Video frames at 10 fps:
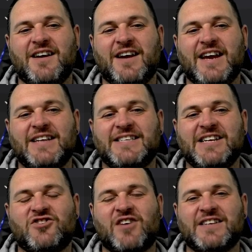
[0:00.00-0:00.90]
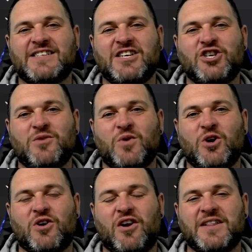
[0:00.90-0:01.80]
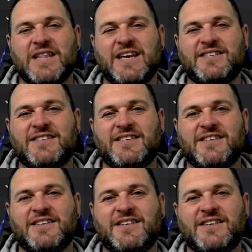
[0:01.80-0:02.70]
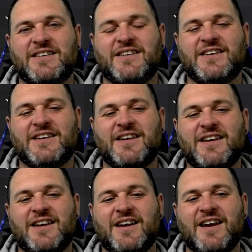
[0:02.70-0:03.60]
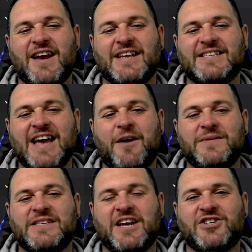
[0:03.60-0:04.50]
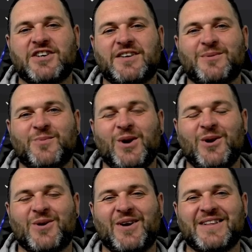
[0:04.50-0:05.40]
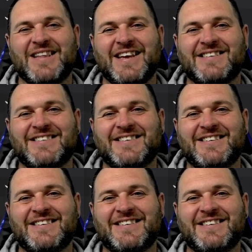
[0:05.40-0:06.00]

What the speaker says: It's in transition will look like this. It's out of possession will look like this.